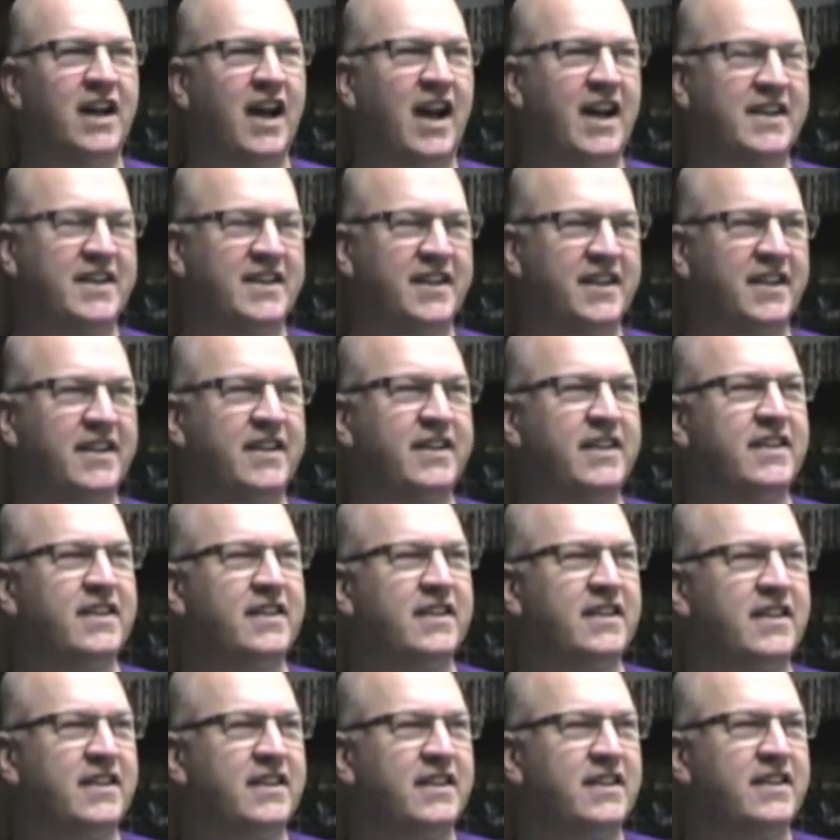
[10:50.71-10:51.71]
I did
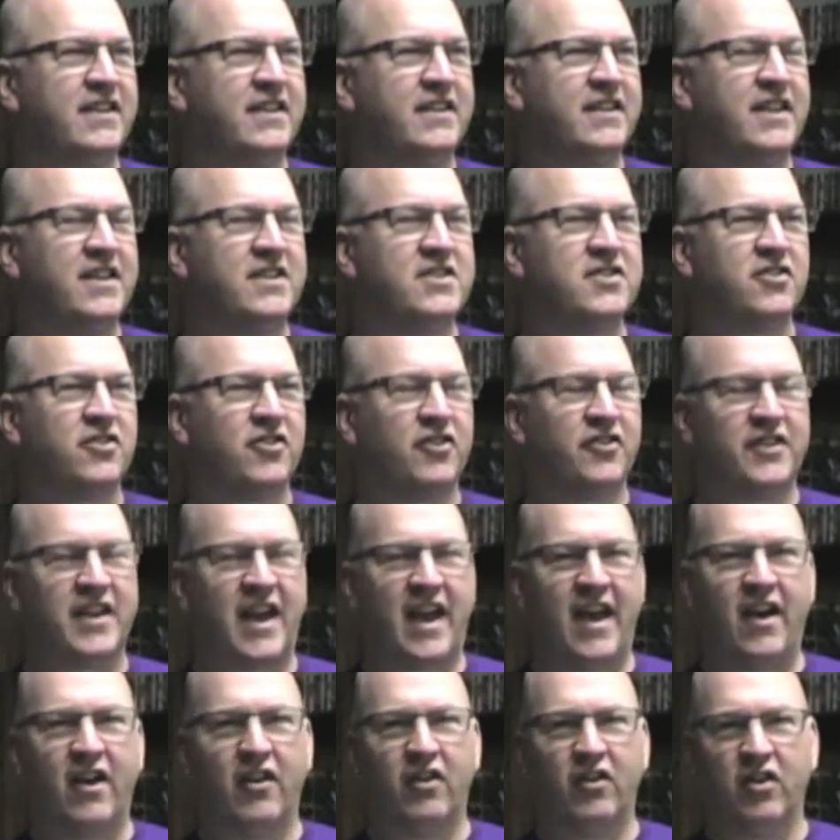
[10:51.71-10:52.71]
digital
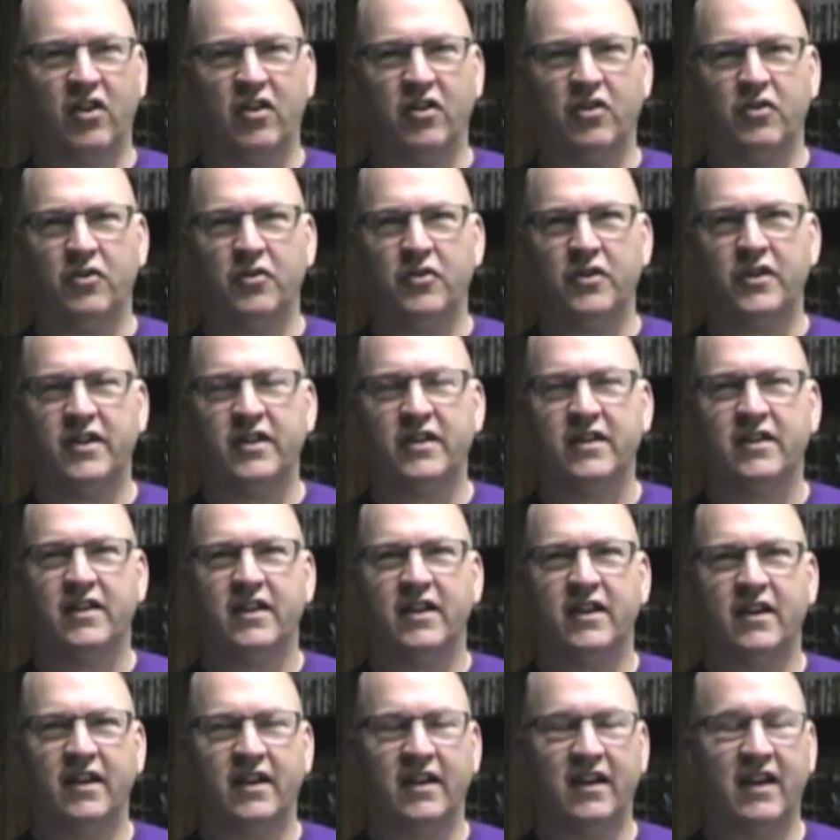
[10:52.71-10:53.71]
download
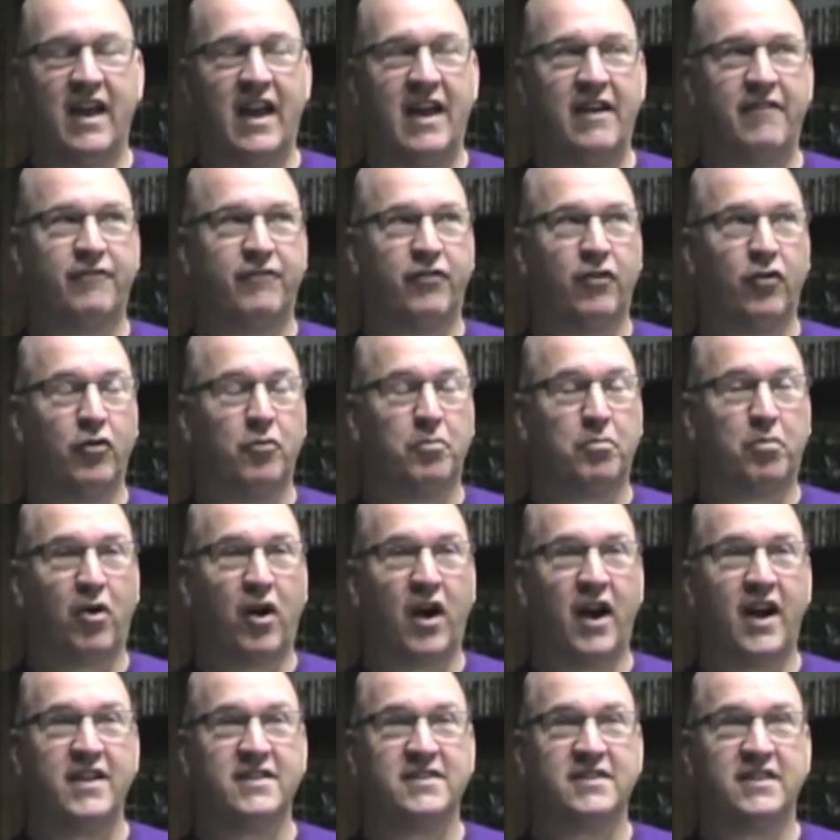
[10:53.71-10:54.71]
uh, at full
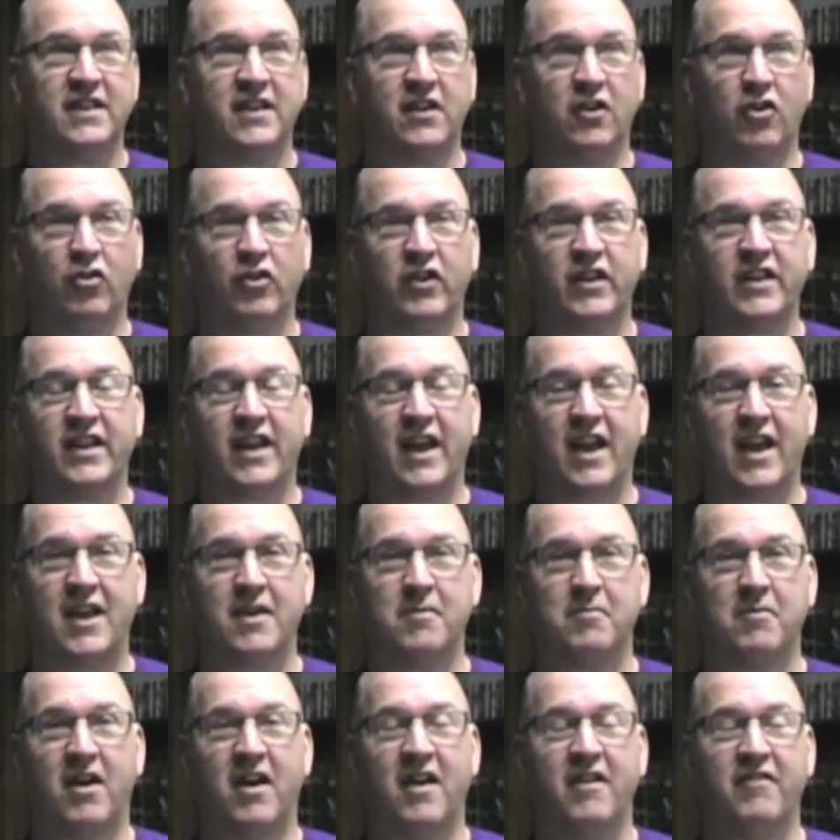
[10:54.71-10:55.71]
price the only
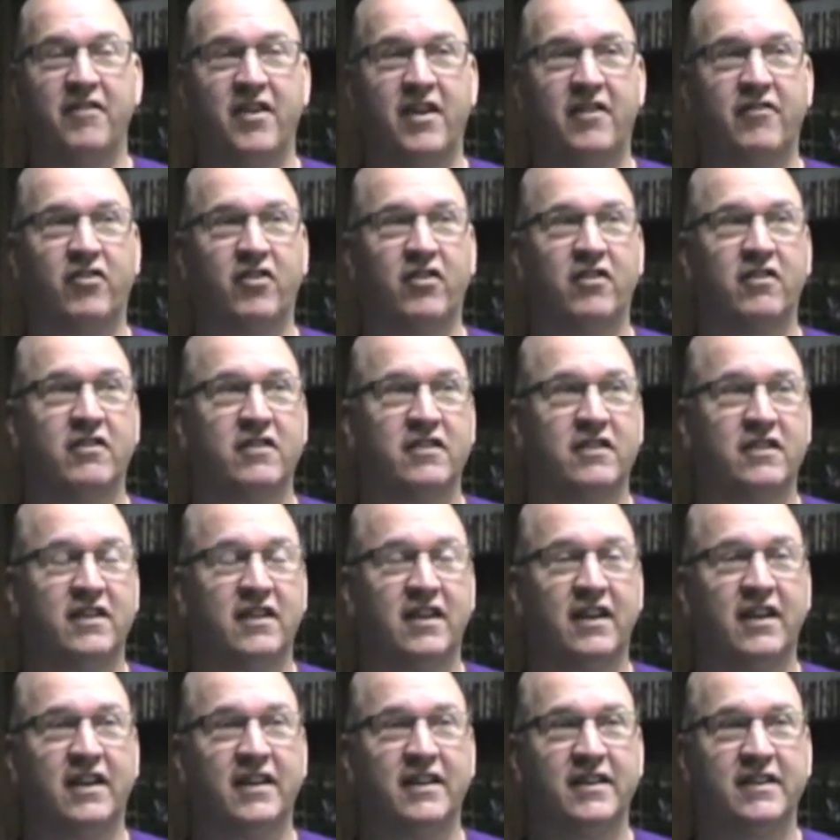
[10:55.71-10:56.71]
game I've ever
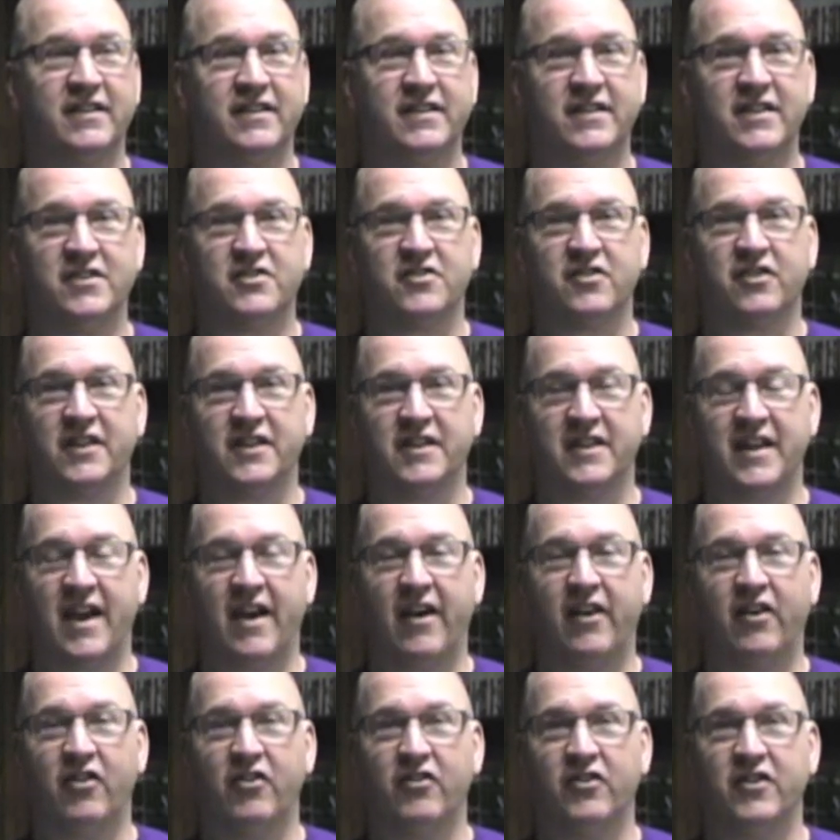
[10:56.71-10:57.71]
uh, digitally
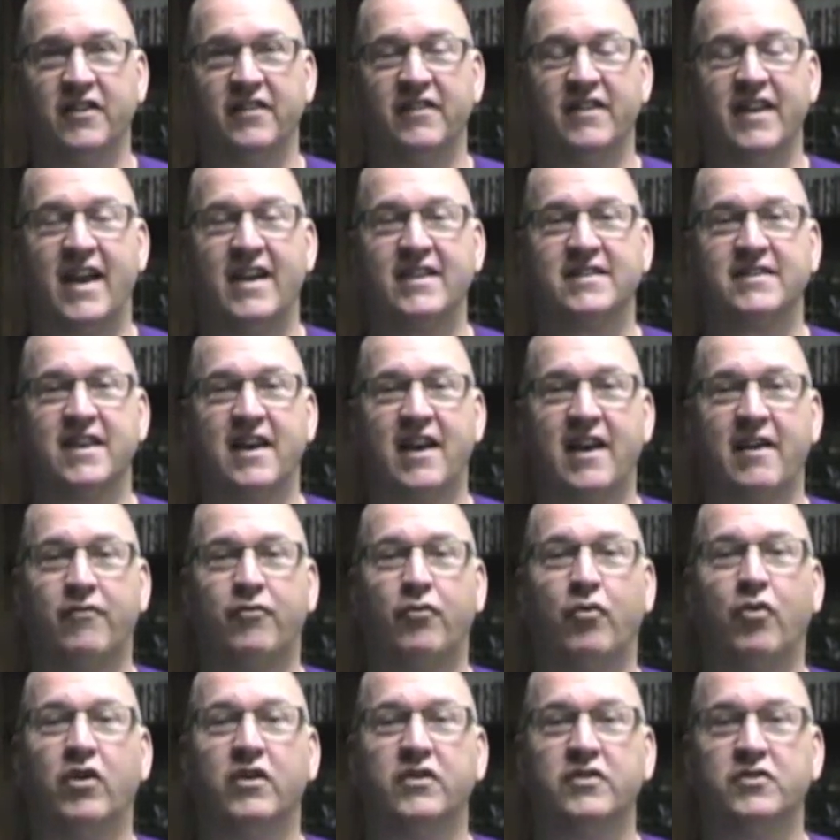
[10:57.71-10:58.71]
downloaded, and that's
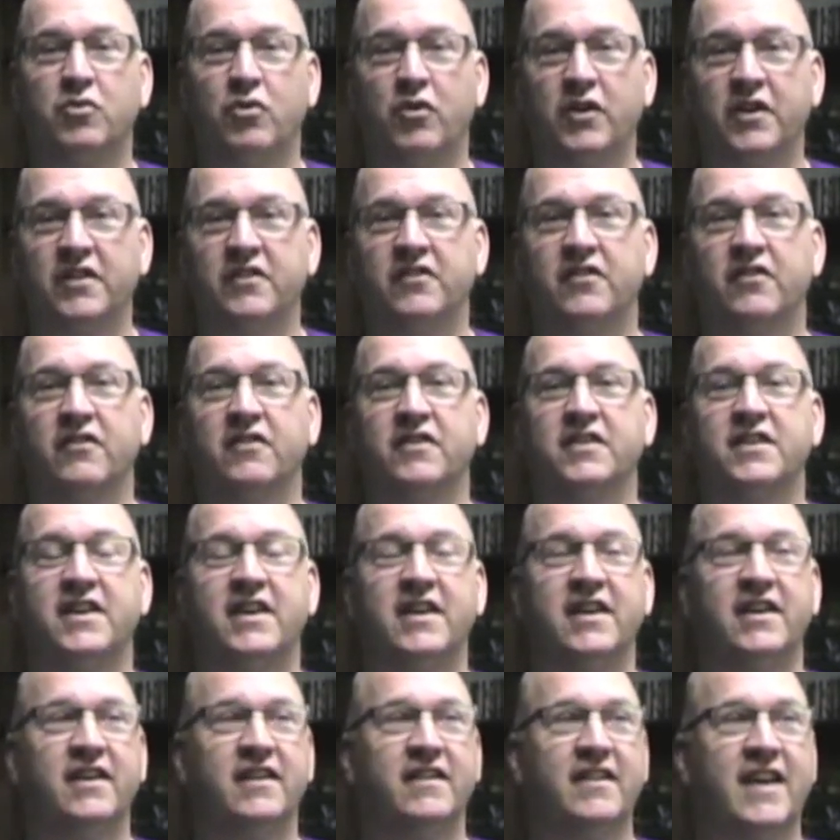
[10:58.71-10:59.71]
F1
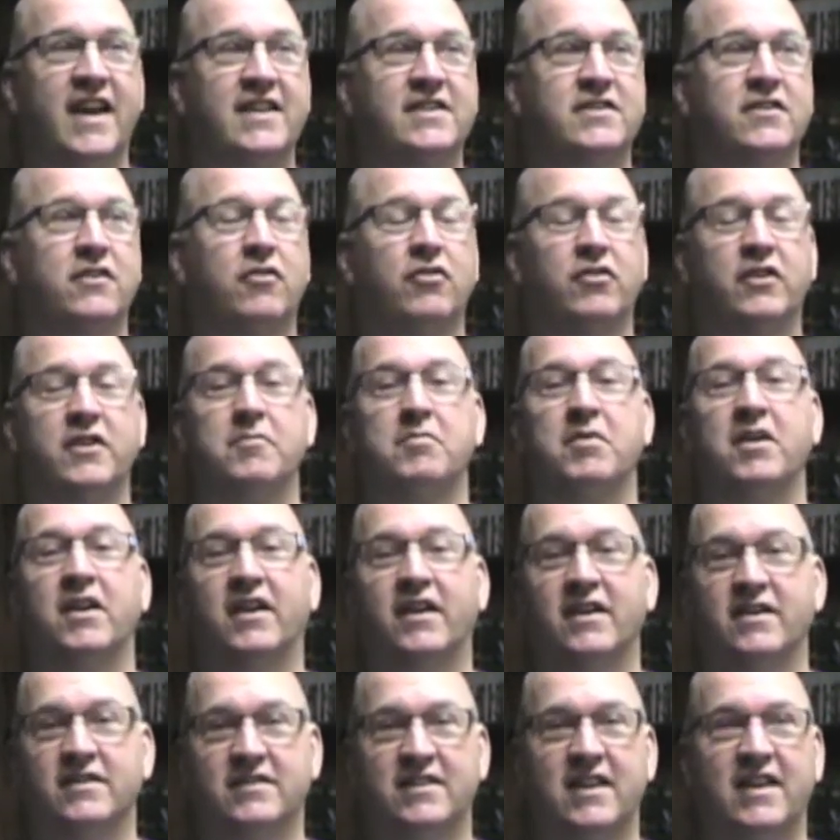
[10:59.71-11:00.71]
2013, and that's only
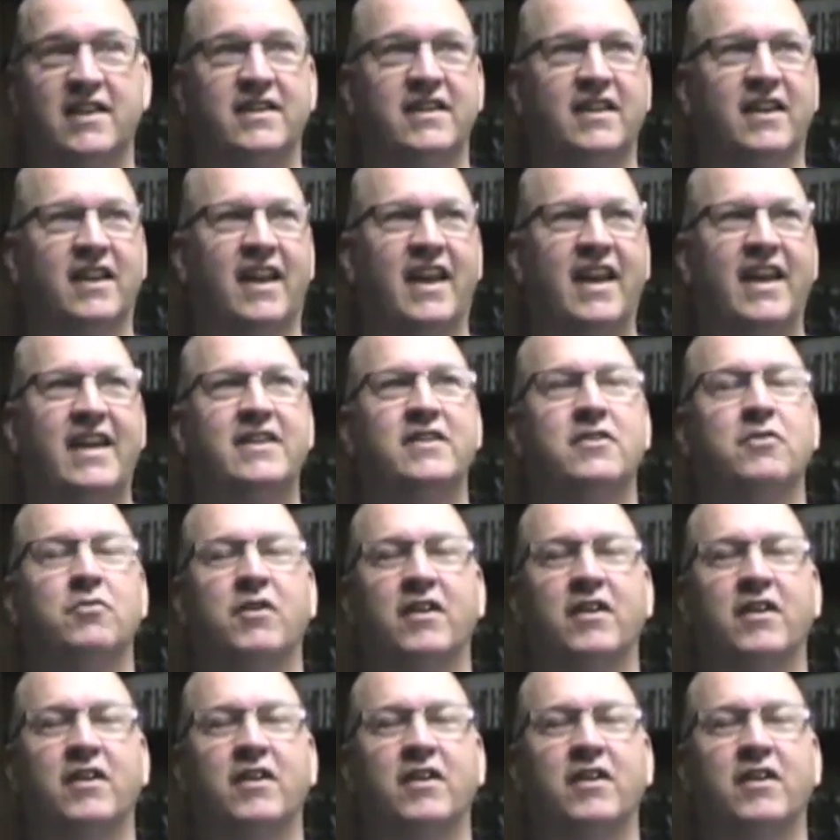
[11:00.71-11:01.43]
because they delayed the